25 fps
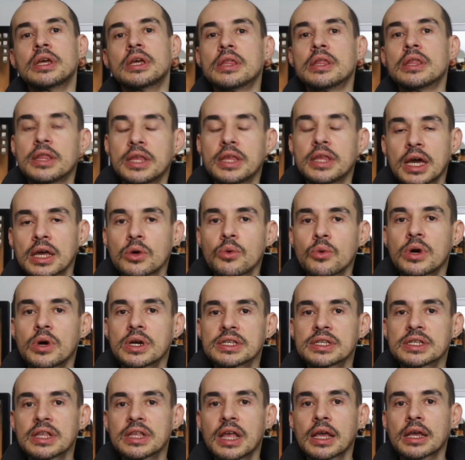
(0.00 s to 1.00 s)
The other one
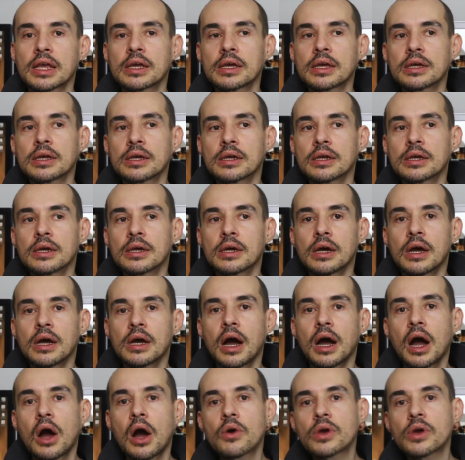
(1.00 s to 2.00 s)
is like,
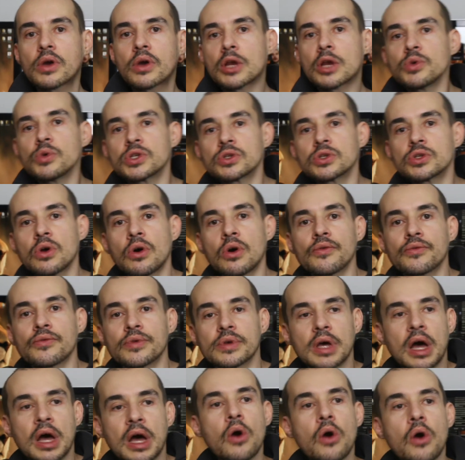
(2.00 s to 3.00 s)
how can we
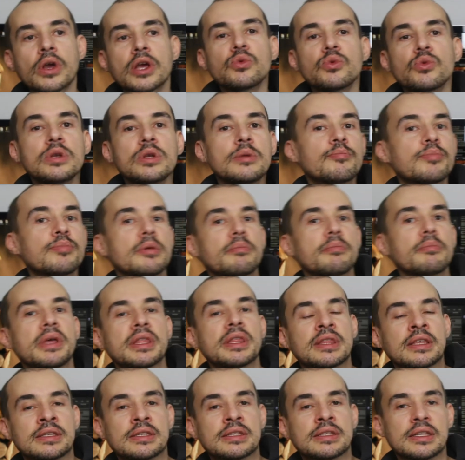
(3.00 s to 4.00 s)
implement
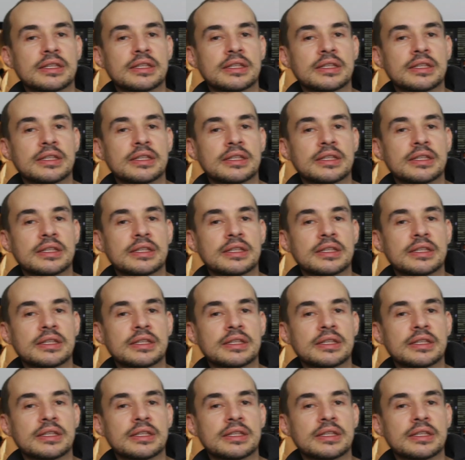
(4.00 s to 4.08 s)
this?